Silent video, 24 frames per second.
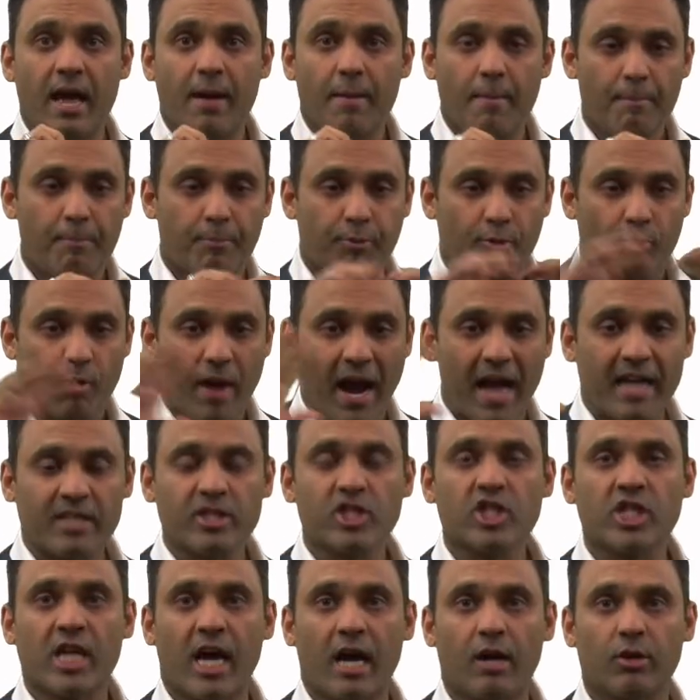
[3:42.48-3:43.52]

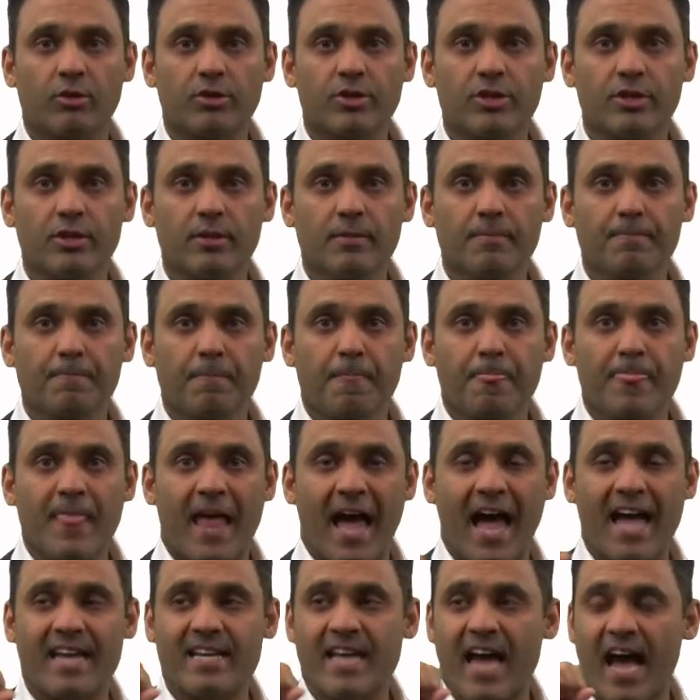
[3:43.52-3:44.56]
branch out
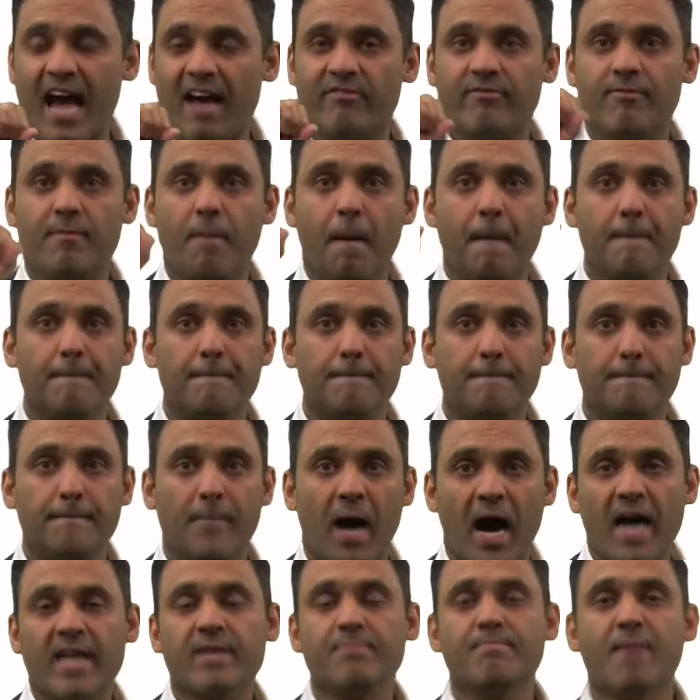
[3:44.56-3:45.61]
and have
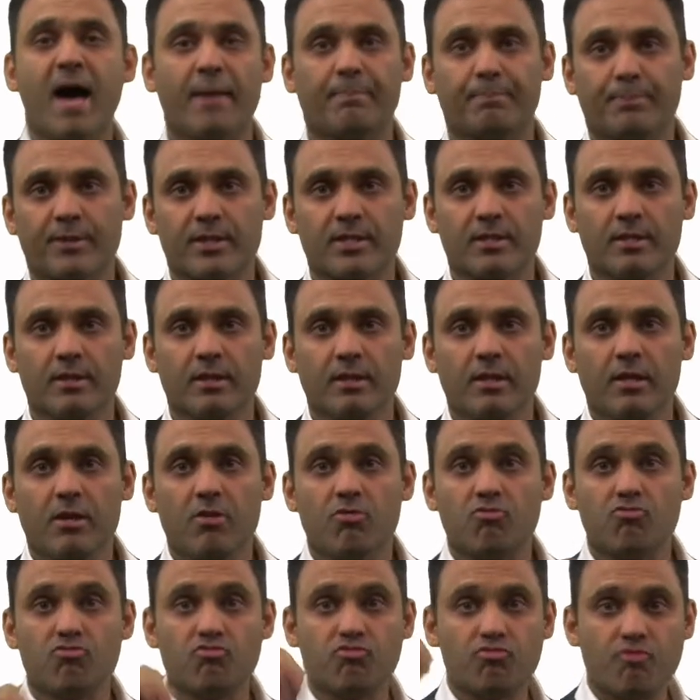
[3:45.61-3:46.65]
mind maps,
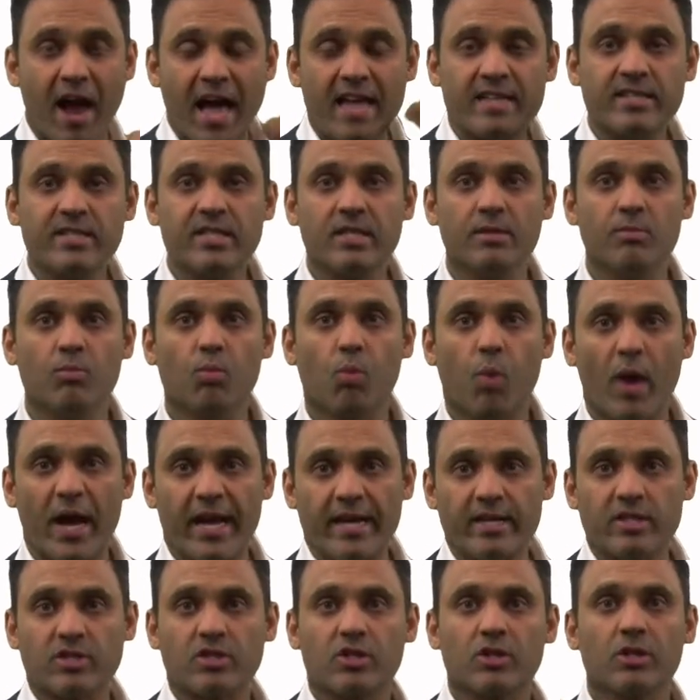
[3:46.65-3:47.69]
random
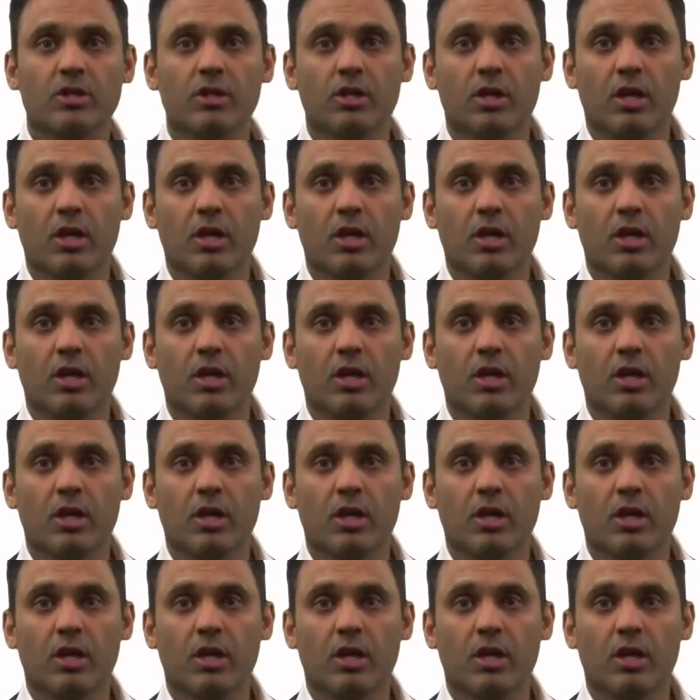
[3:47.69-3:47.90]
ways